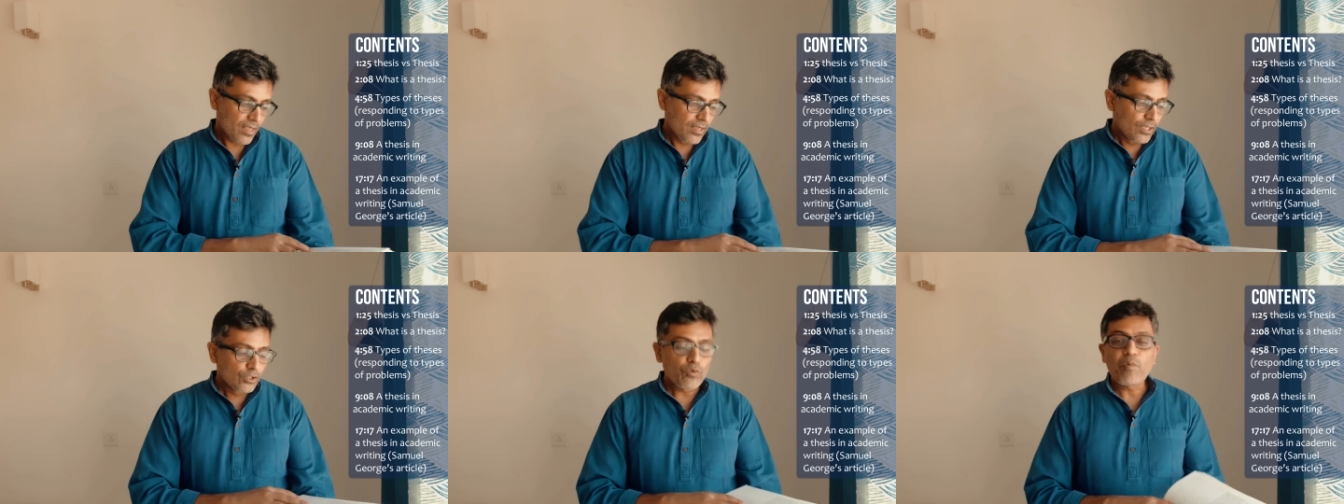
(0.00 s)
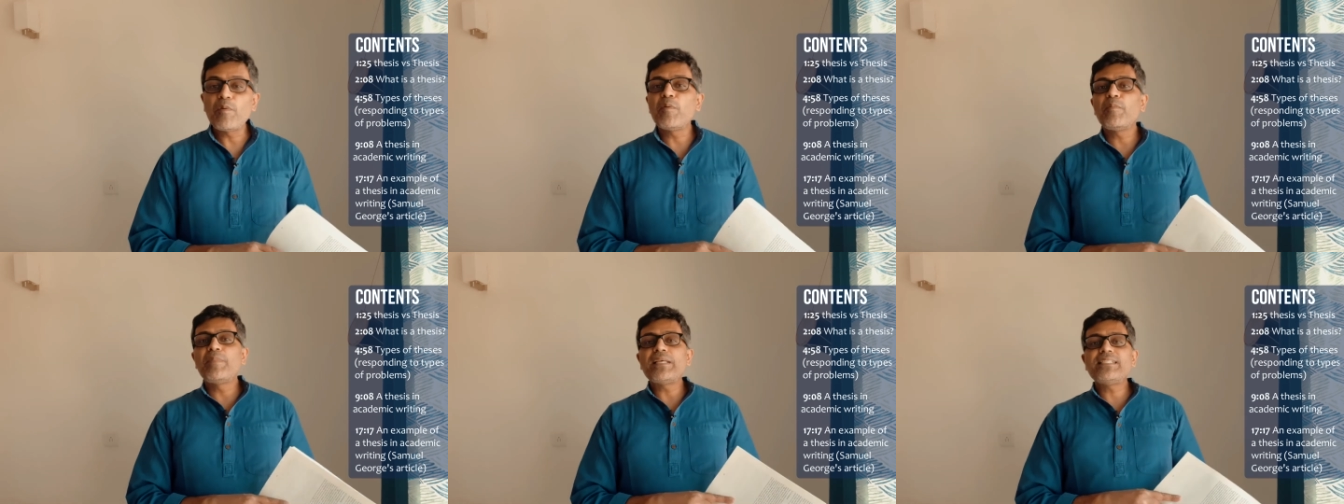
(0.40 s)
so we
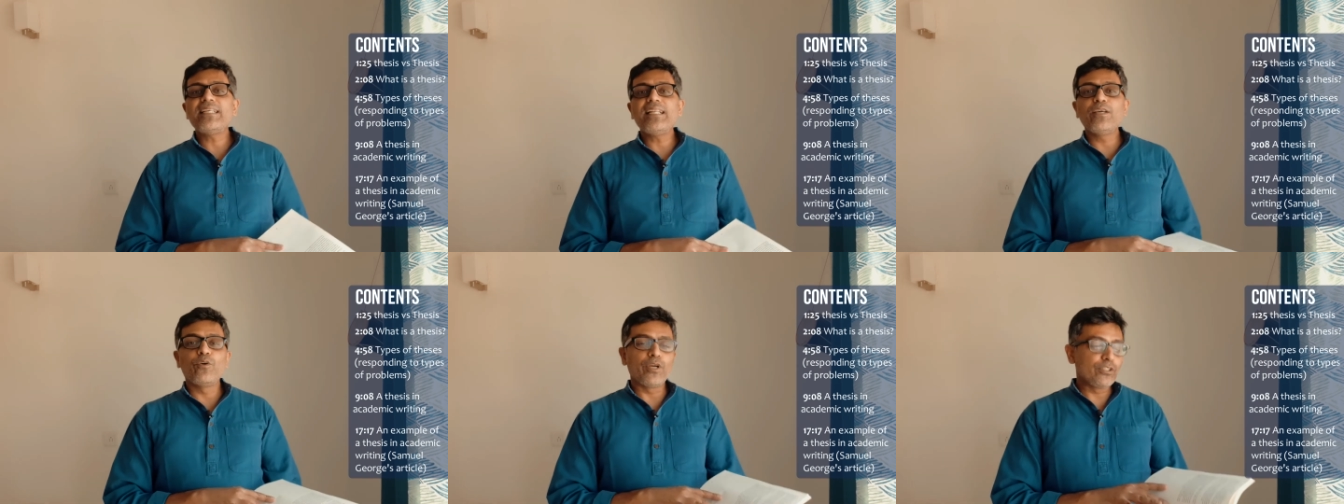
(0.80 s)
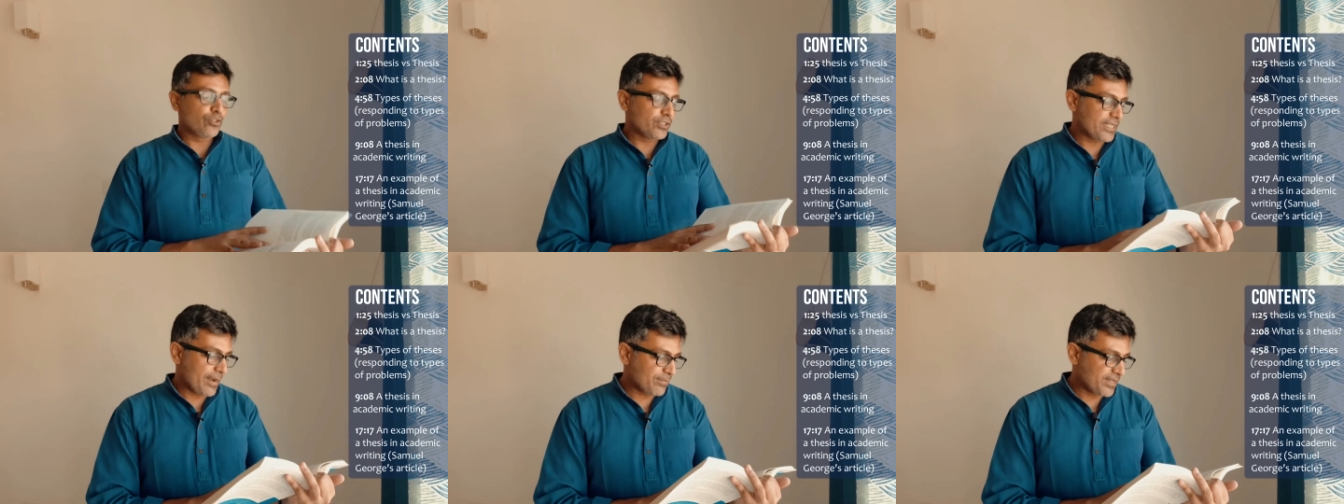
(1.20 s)
were basically going through
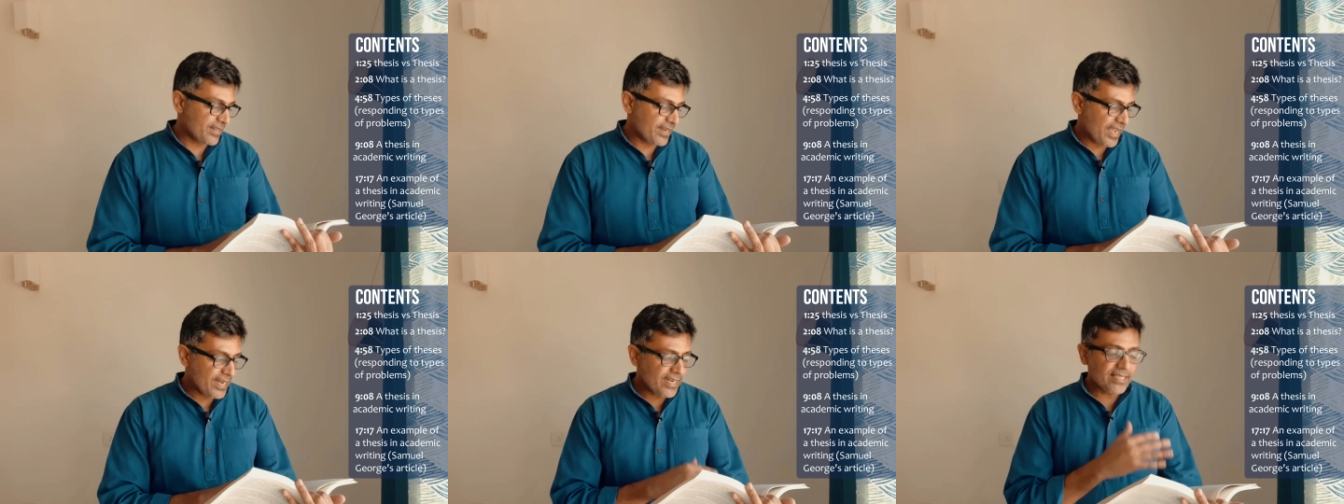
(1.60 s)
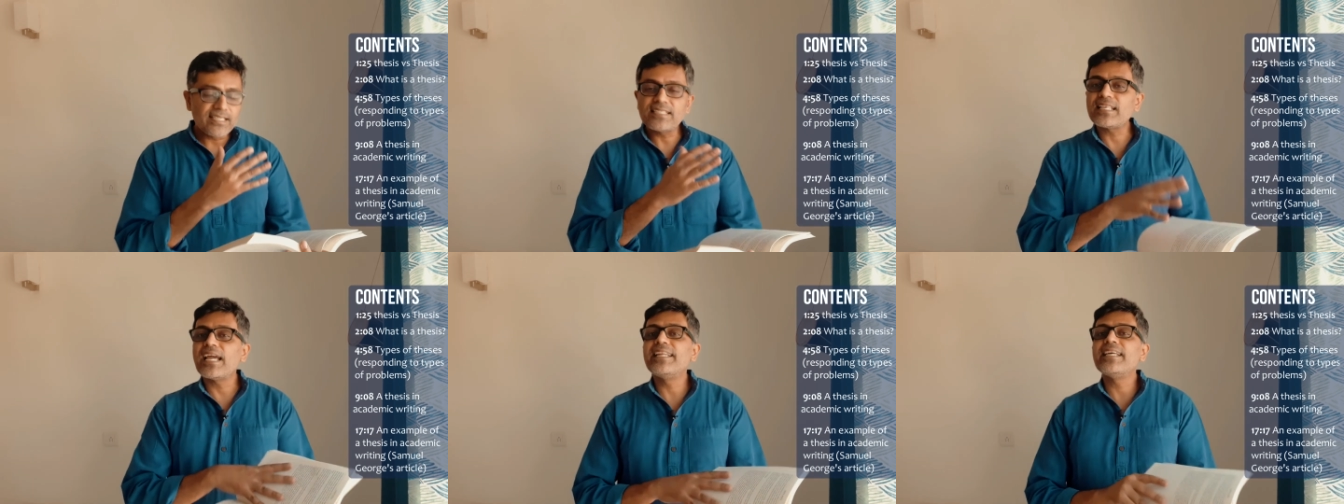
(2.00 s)
chapter 9 and
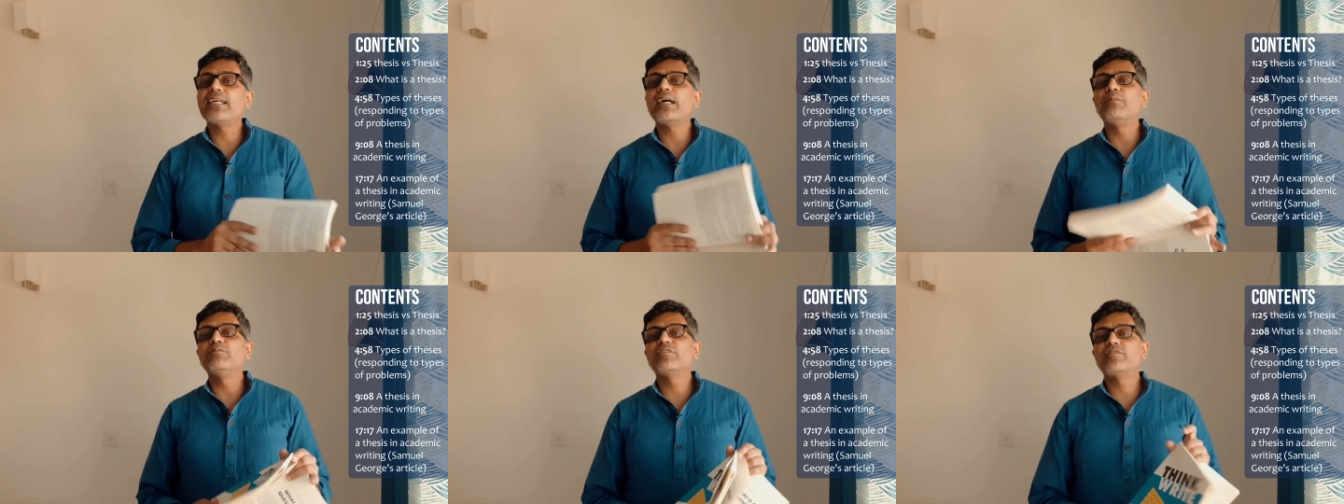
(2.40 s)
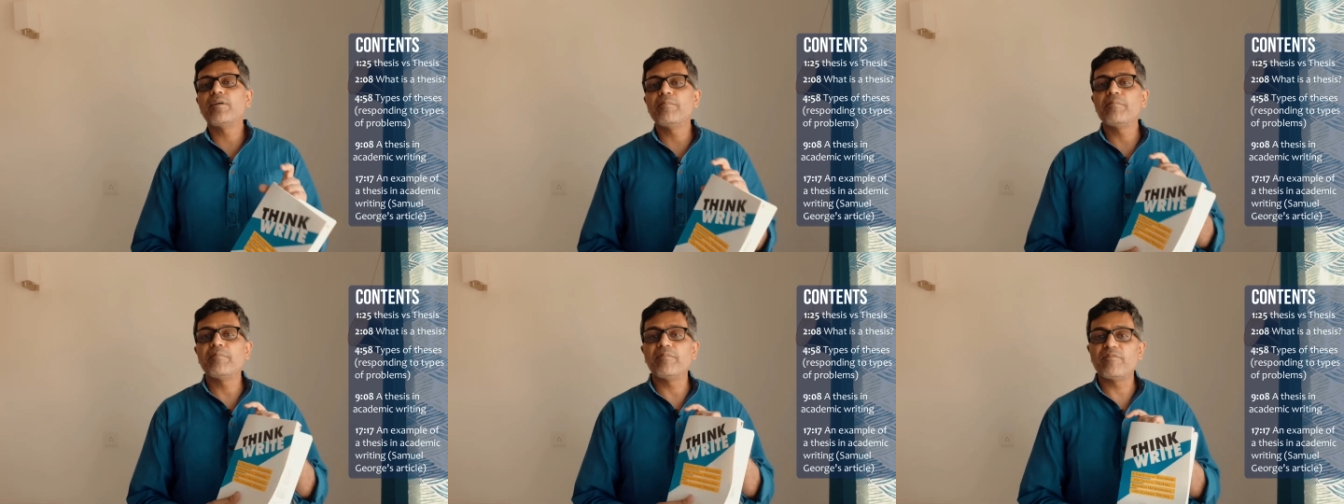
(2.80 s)
this idea comes
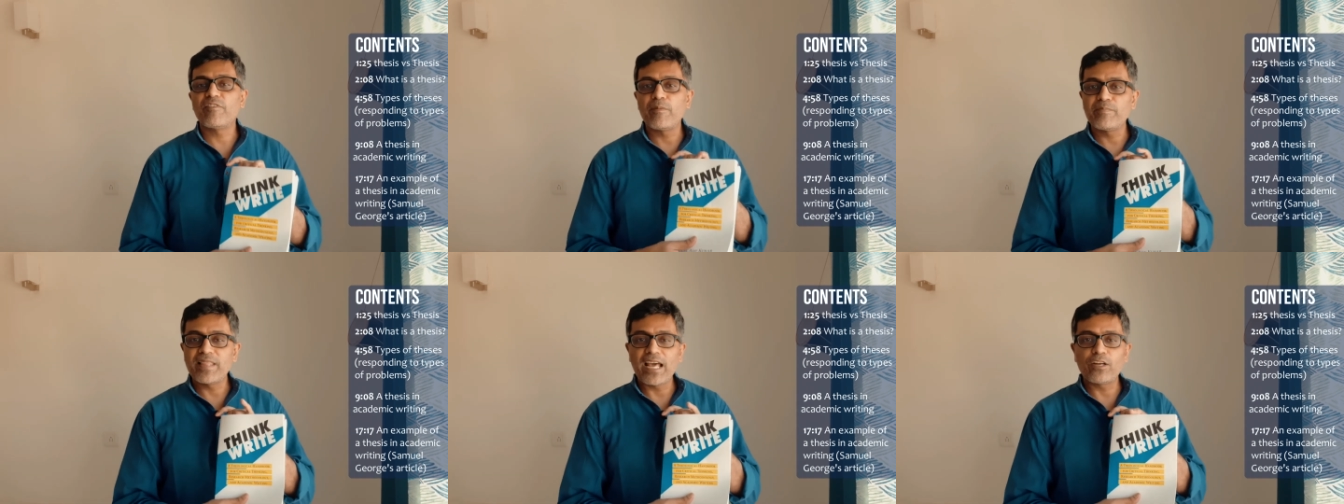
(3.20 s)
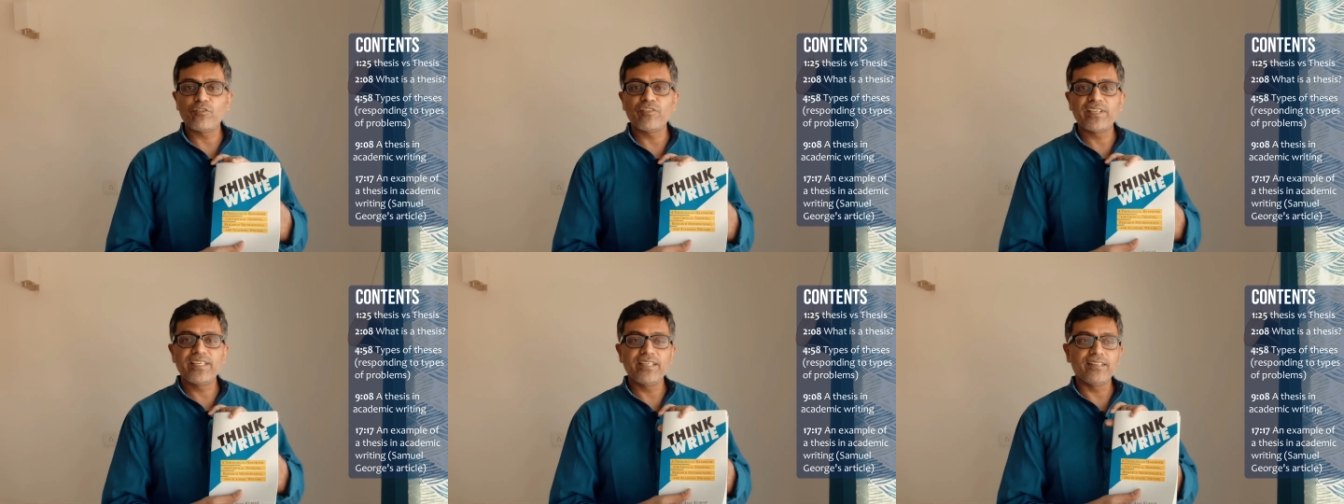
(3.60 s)
from, from that
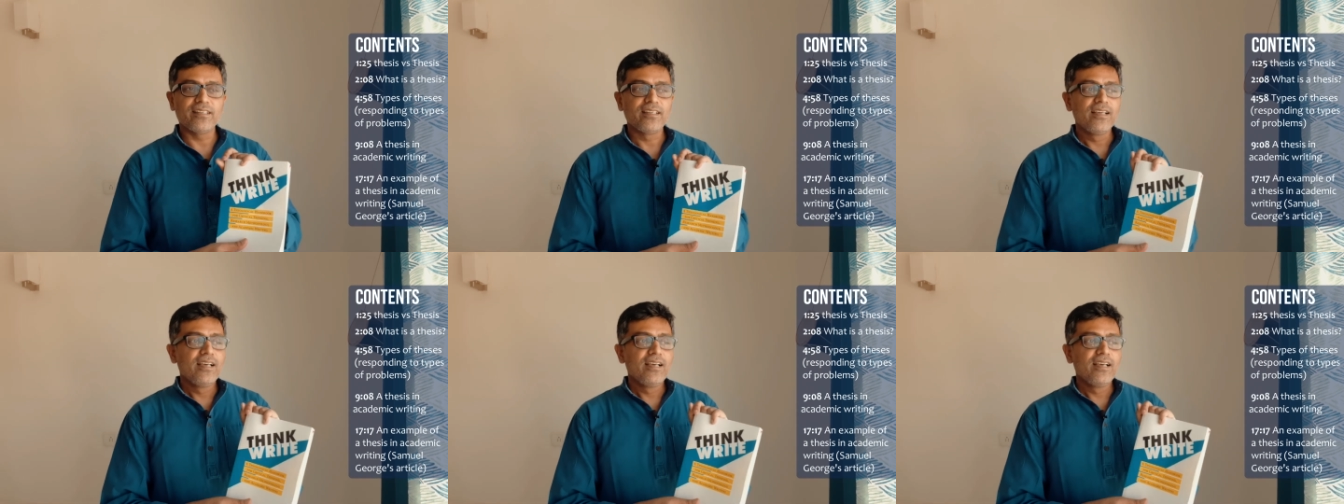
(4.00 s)
over here.